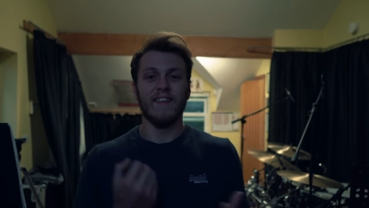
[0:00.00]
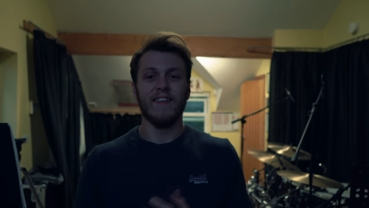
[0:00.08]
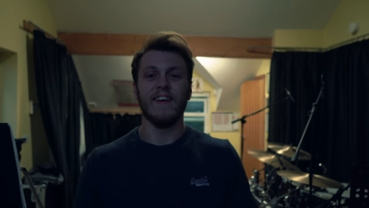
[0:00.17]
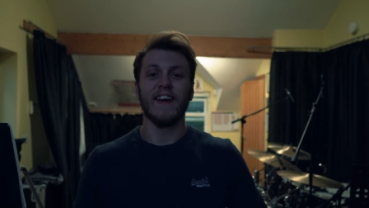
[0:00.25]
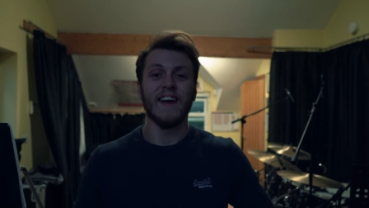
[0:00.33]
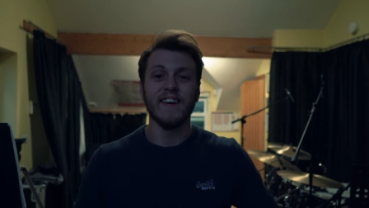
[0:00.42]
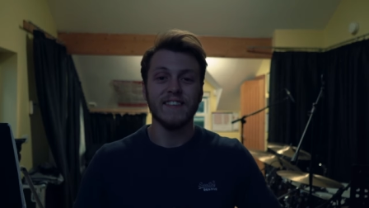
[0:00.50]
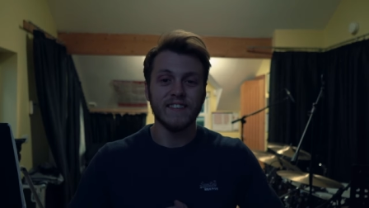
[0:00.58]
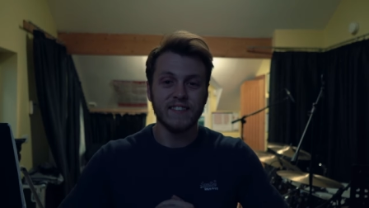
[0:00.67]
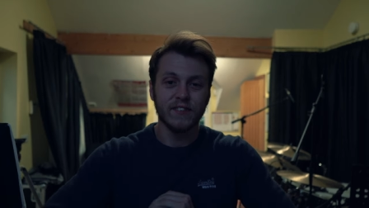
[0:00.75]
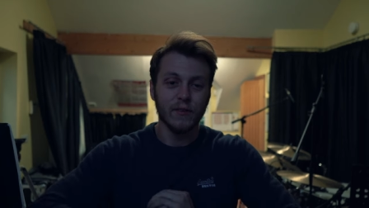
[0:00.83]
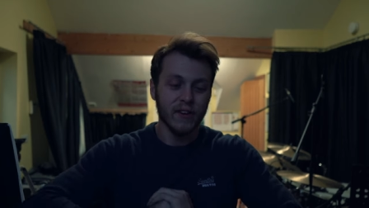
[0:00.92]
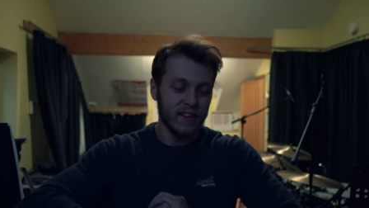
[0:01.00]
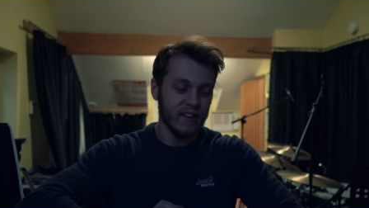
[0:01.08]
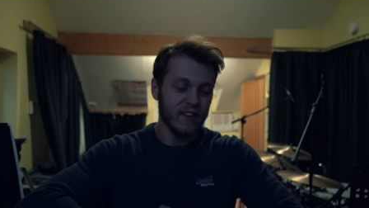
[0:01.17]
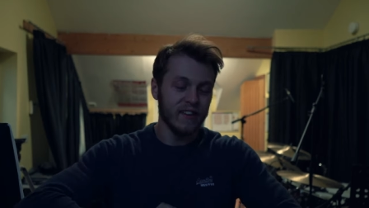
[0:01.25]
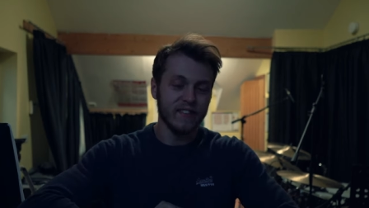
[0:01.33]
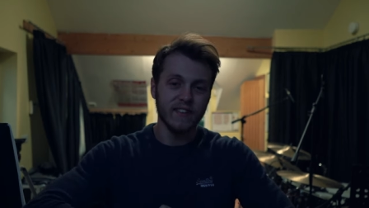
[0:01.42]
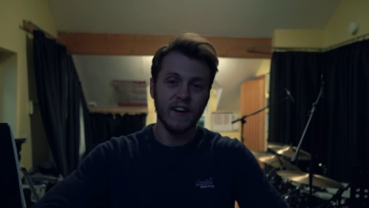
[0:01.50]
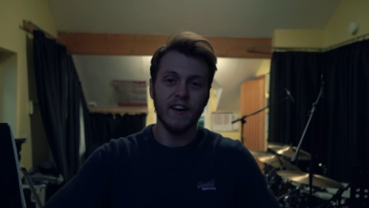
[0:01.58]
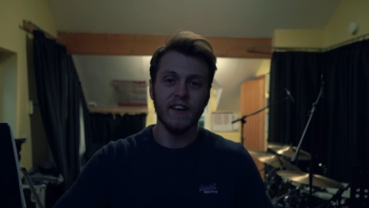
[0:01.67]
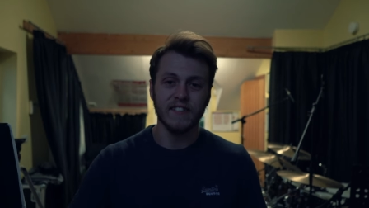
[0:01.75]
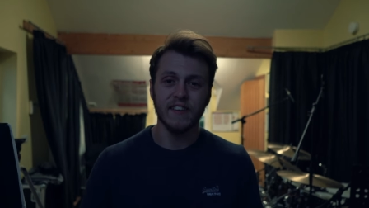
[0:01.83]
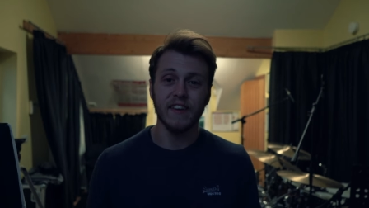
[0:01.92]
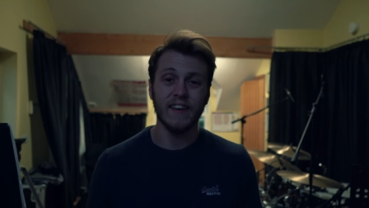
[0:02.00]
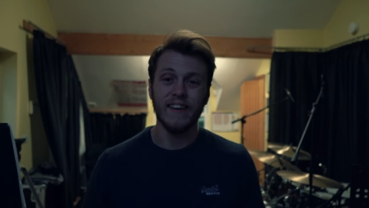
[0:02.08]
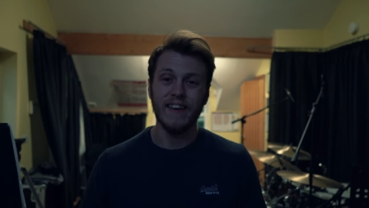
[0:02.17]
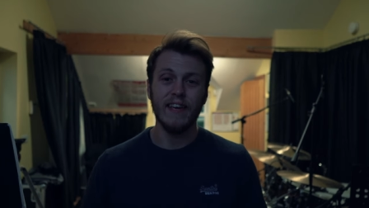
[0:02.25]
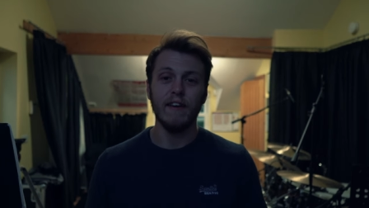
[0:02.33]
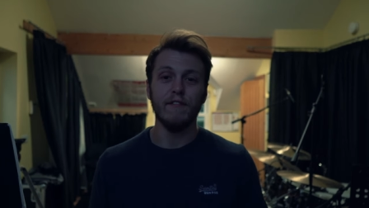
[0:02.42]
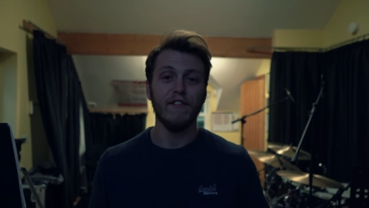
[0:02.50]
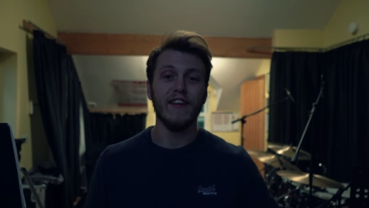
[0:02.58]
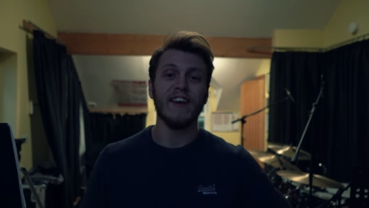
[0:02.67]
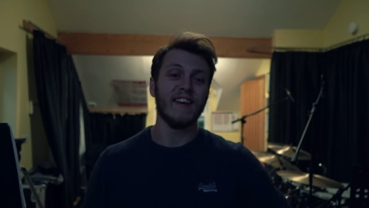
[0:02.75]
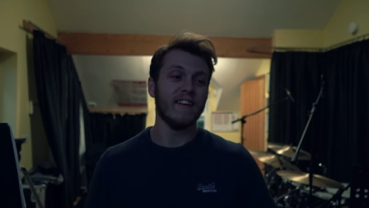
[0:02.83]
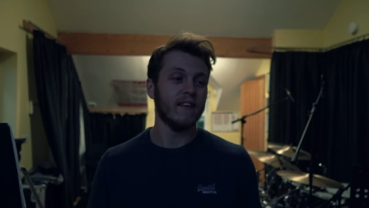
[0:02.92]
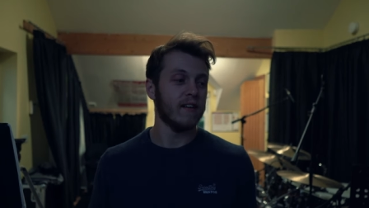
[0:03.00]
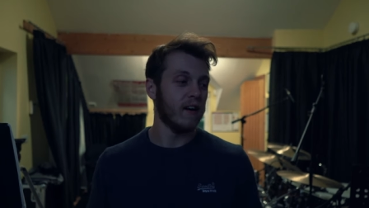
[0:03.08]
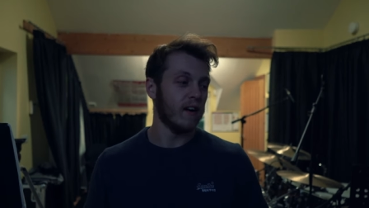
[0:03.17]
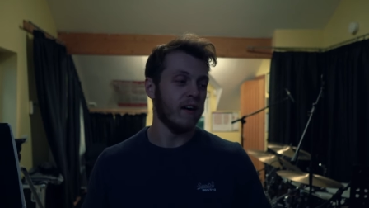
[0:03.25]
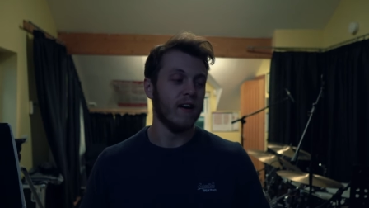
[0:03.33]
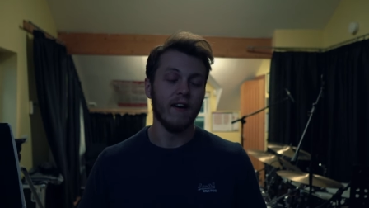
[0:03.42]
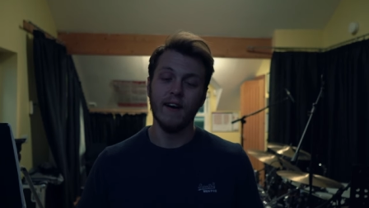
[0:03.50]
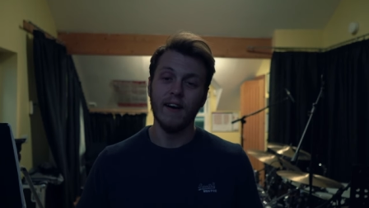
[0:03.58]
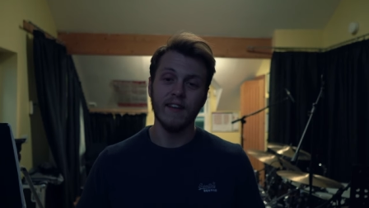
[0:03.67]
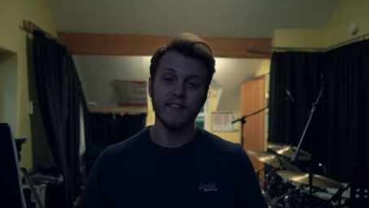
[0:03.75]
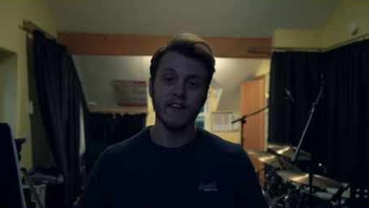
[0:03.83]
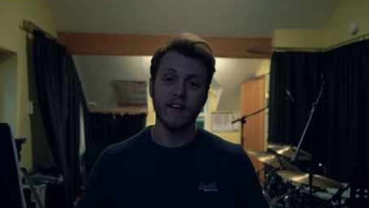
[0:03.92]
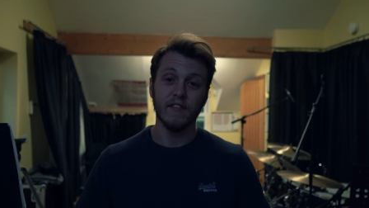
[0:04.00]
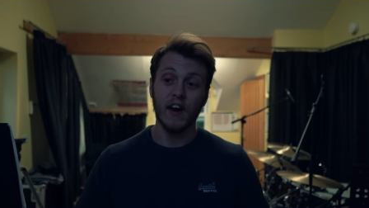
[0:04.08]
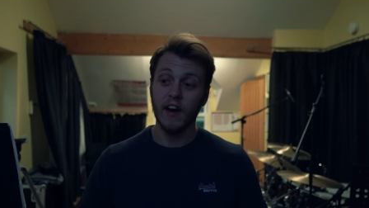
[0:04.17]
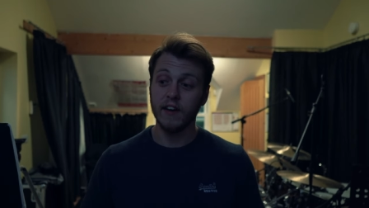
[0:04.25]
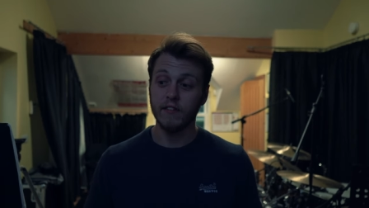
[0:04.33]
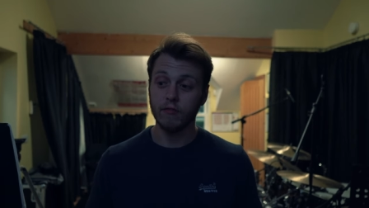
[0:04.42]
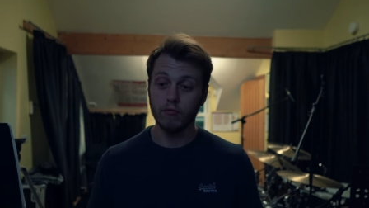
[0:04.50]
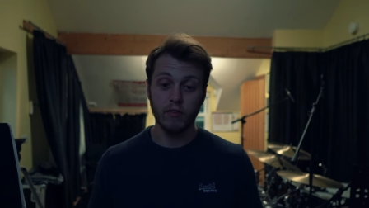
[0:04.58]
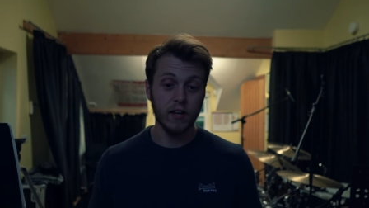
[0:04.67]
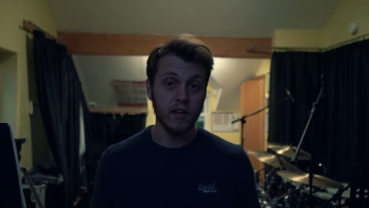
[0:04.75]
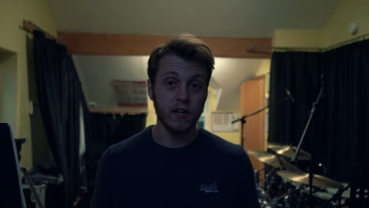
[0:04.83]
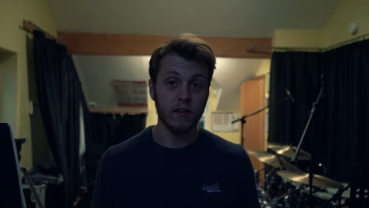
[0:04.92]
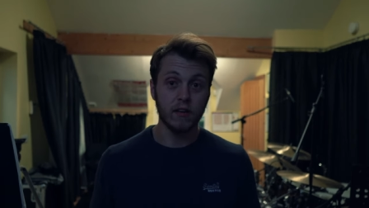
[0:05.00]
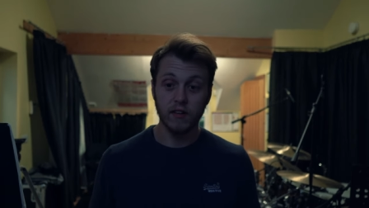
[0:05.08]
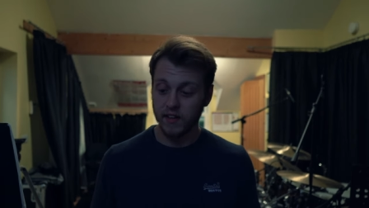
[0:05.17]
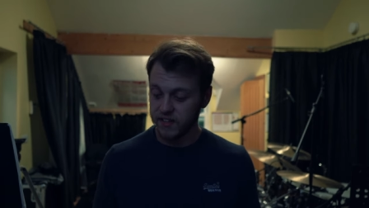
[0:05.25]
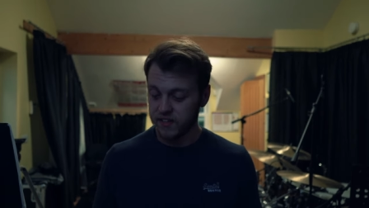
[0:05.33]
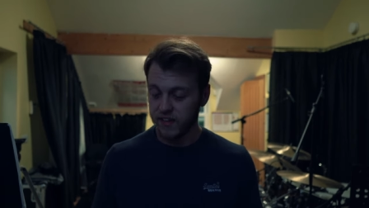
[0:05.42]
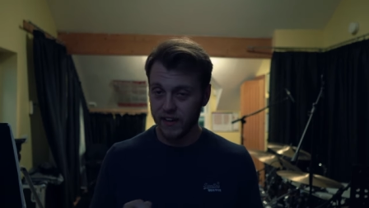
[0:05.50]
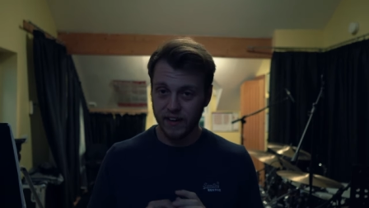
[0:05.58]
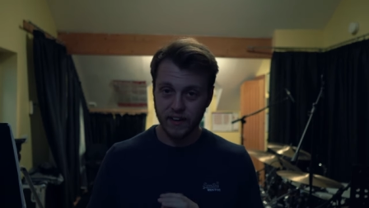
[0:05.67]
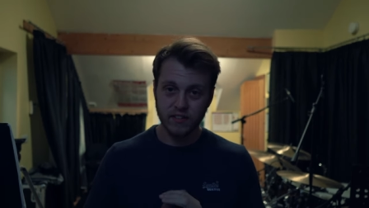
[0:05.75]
Hey guys, so it is uh, Sunday evening, uh, and I've had a really good day today.